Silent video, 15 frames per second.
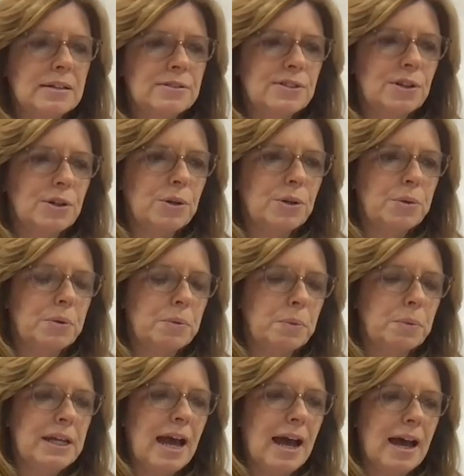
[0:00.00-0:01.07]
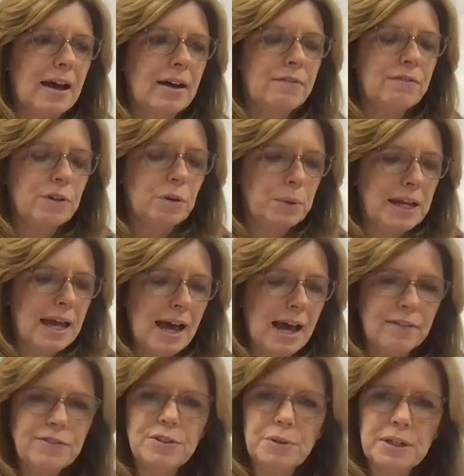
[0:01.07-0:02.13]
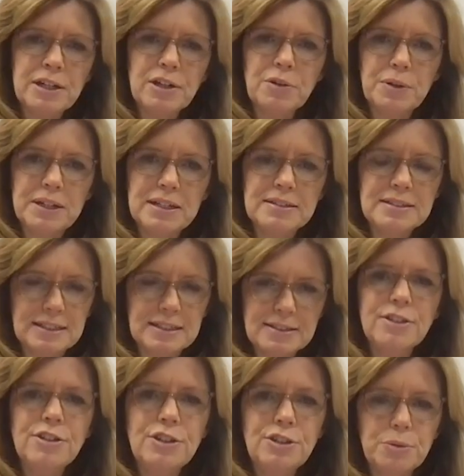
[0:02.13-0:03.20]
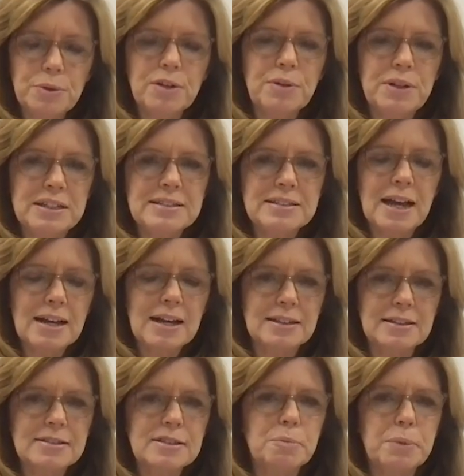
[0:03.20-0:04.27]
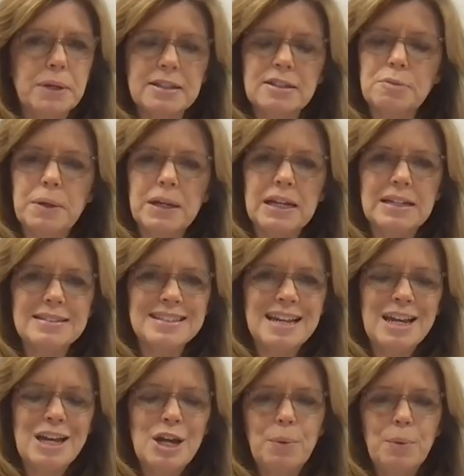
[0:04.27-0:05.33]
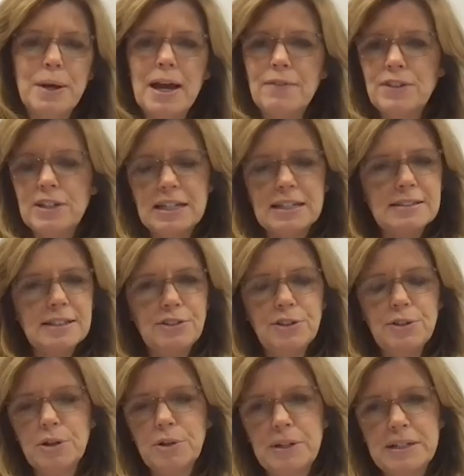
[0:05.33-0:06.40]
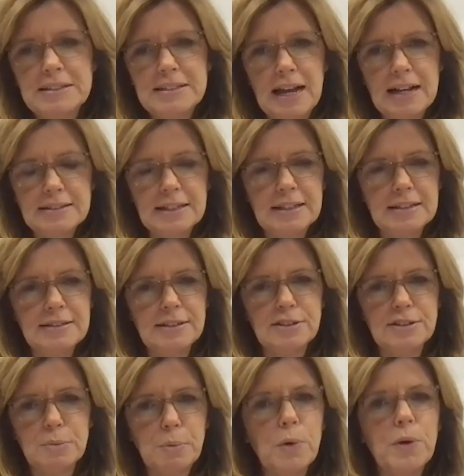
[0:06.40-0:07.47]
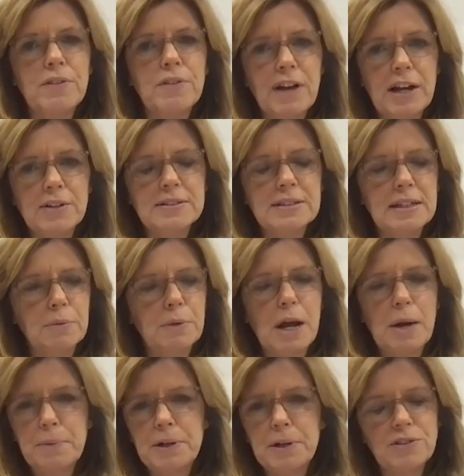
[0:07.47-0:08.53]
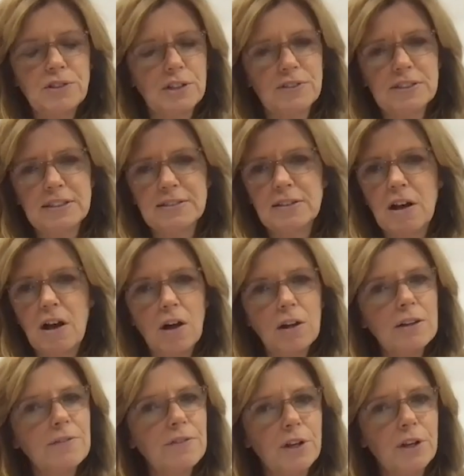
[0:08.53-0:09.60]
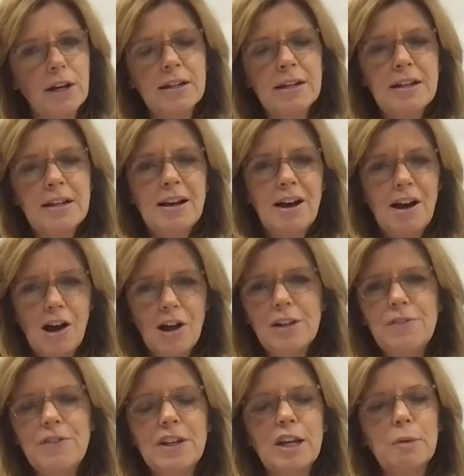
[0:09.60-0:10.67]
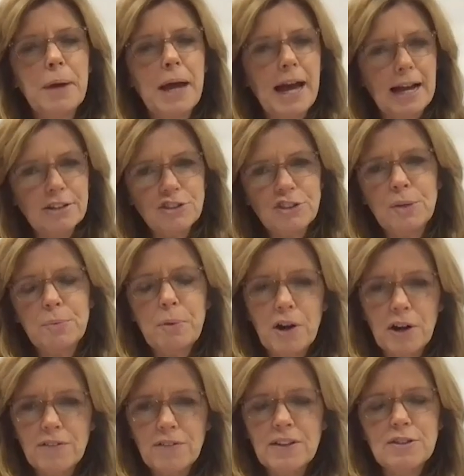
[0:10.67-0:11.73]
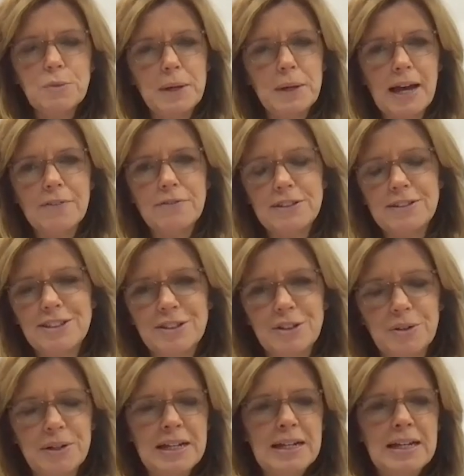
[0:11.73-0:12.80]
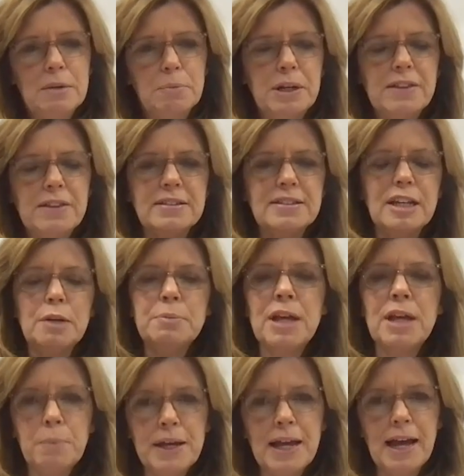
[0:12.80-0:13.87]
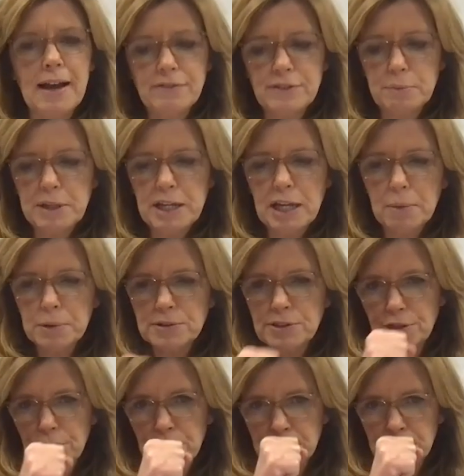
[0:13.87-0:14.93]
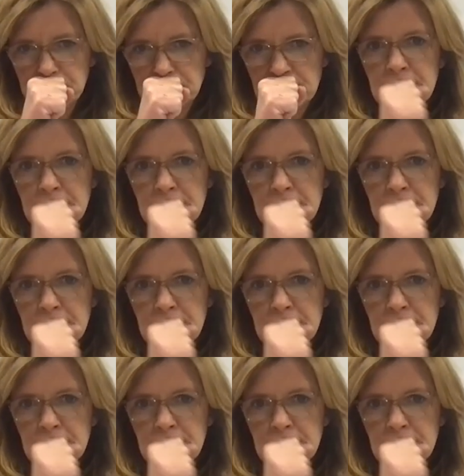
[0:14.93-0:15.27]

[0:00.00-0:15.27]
and so we have we have to increase, continue to increase access to bed space. We have to continue to increase access to supportive housing, wraparound services, all of the all of the compassionate part of this. We have to do. But at the same time, we have to be able to